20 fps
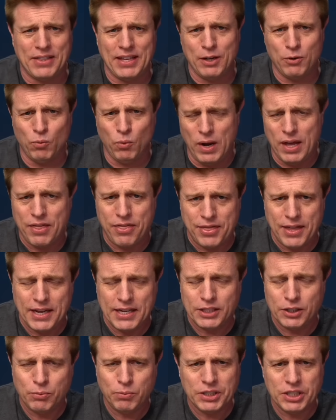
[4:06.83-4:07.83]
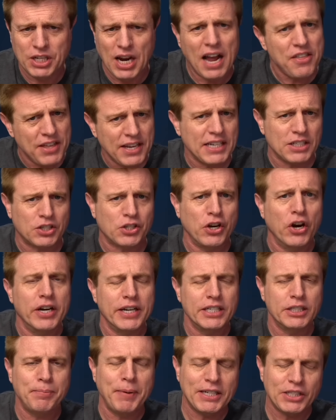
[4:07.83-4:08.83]
thing with this, which I think is good,
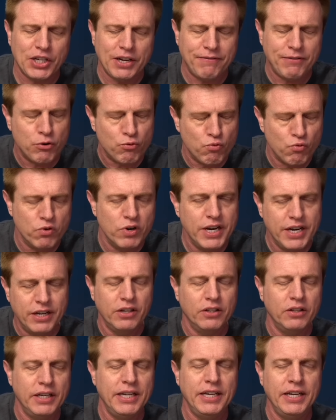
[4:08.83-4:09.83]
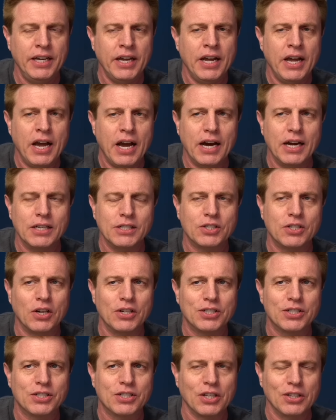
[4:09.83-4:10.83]
especially if it really uh,
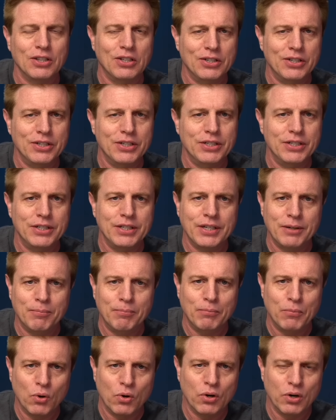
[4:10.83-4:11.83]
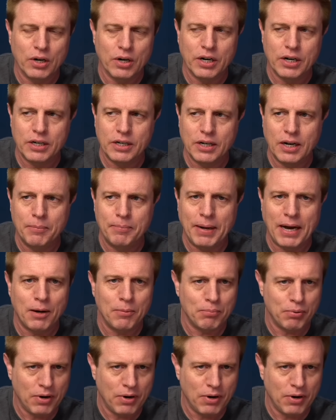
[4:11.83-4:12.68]
starts to learn more about